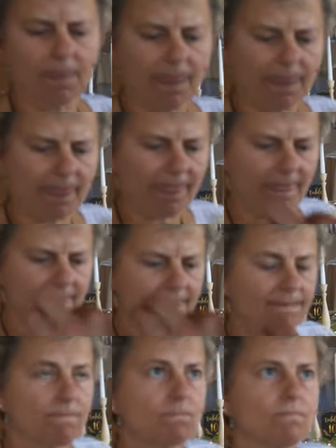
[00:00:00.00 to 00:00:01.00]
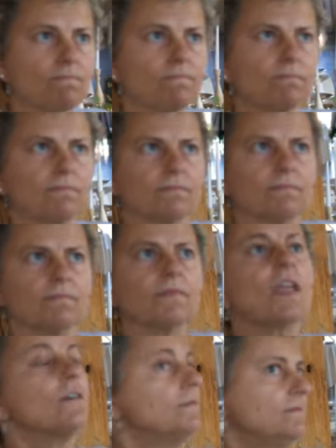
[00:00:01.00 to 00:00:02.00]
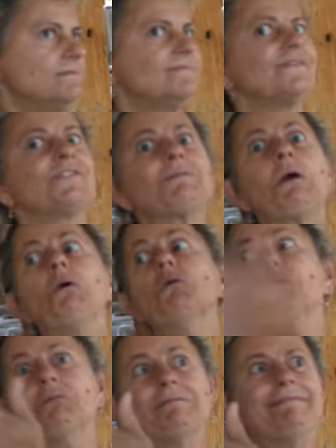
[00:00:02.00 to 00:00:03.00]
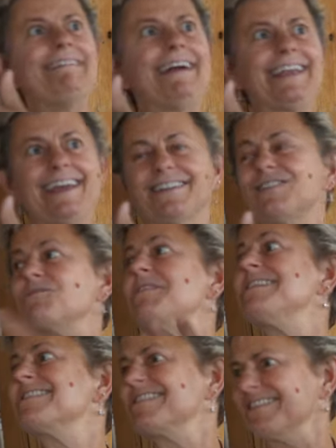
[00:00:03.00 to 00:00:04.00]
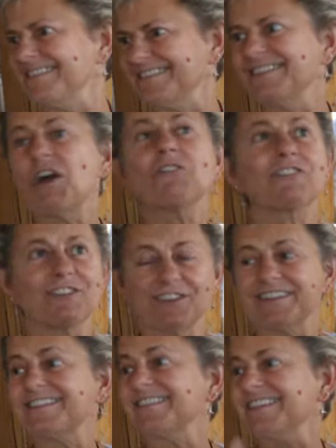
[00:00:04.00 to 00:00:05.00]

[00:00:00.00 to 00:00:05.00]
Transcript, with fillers: the microphone will be live. So you can't speak. I can't speak. No, I'm just kidding. No, so